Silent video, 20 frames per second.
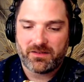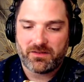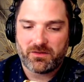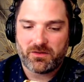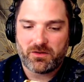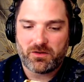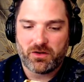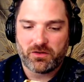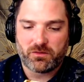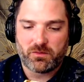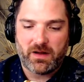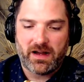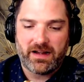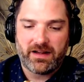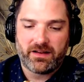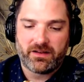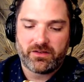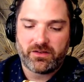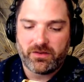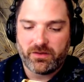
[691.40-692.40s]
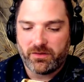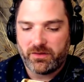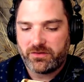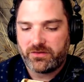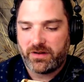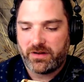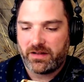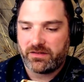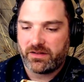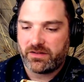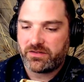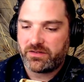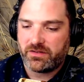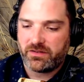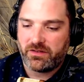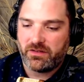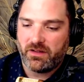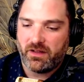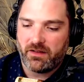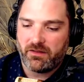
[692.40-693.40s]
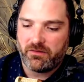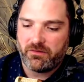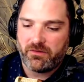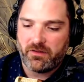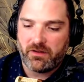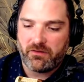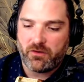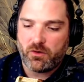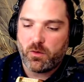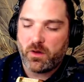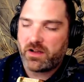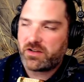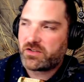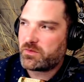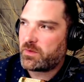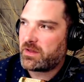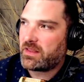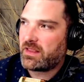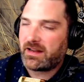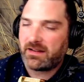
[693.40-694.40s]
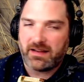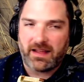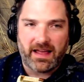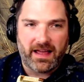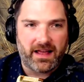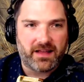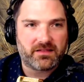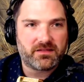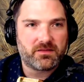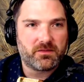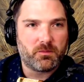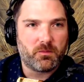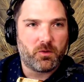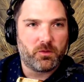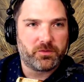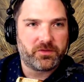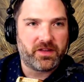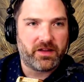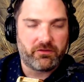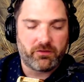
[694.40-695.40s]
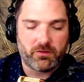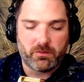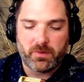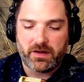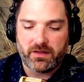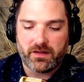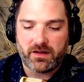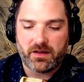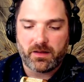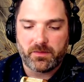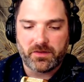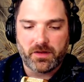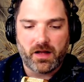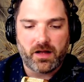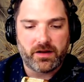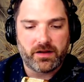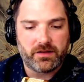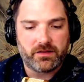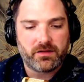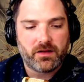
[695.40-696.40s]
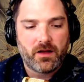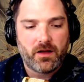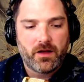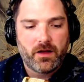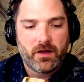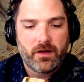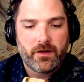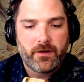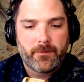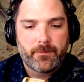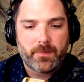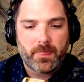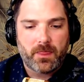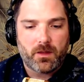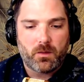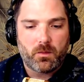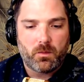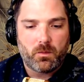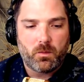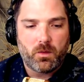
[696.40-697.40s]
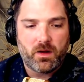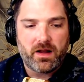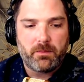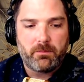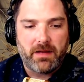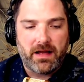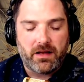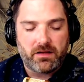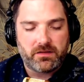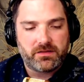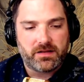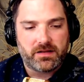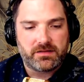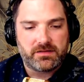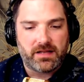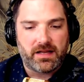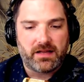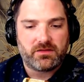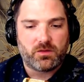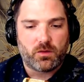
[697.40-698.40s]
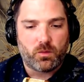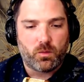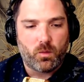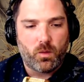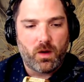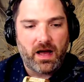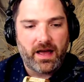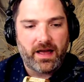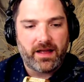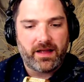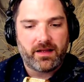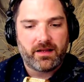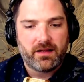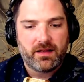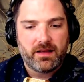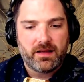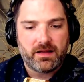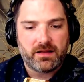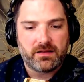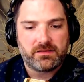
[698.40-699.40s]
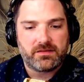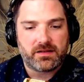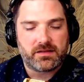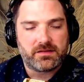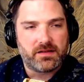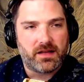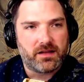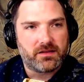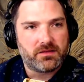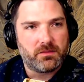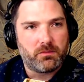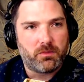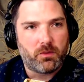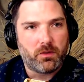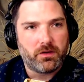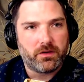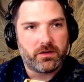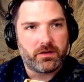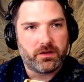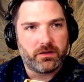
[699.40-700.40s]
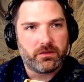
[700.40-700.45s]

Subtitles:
goes right into a transition of a question we like to ask almost everybody that comes on is, what about success, or why is success important to you?